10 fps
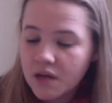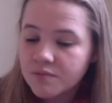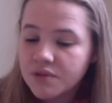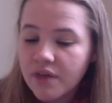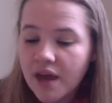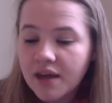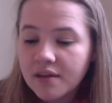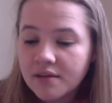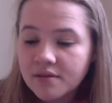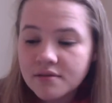So that
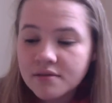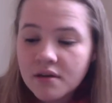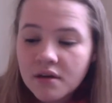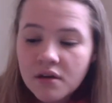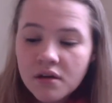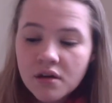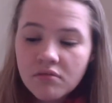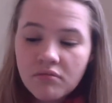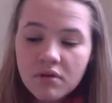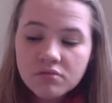is
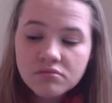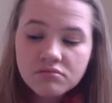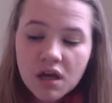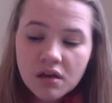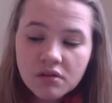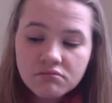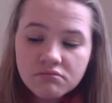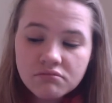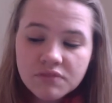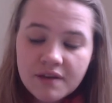
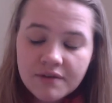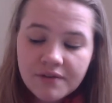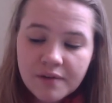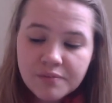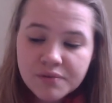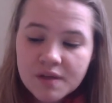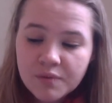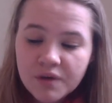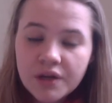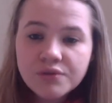75%
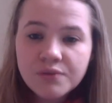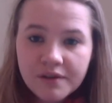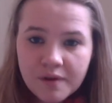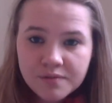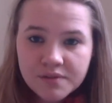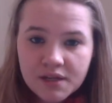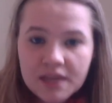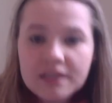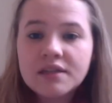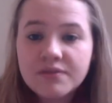merino, 25%
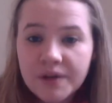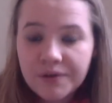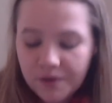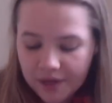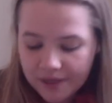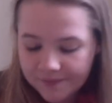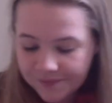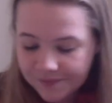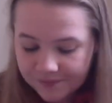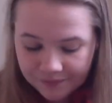nylon. It's fingering weight.
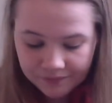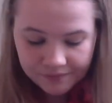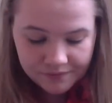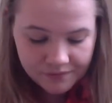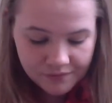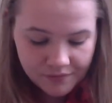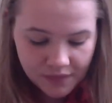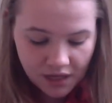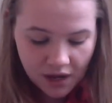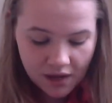
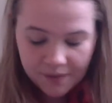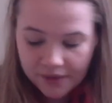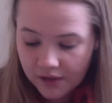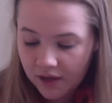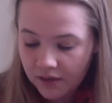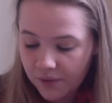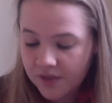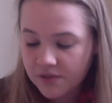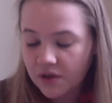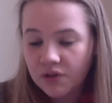And the colorway
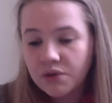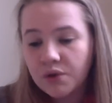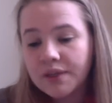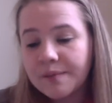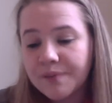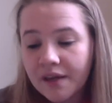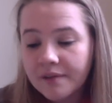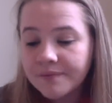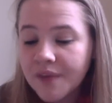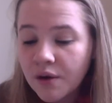is called Colibri,
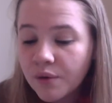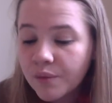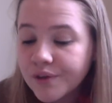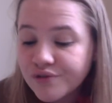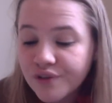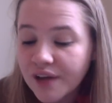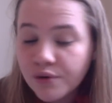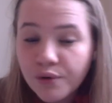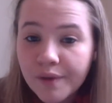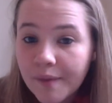which I don't
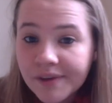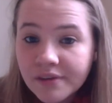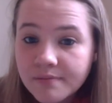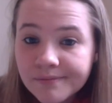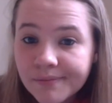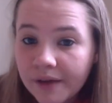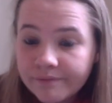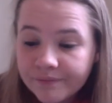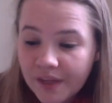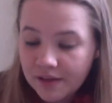know what that means, but
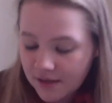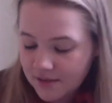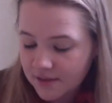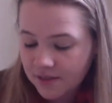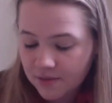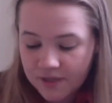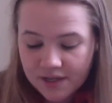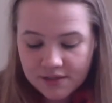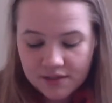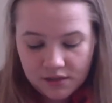nonetheless, that's what it
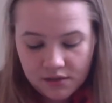is.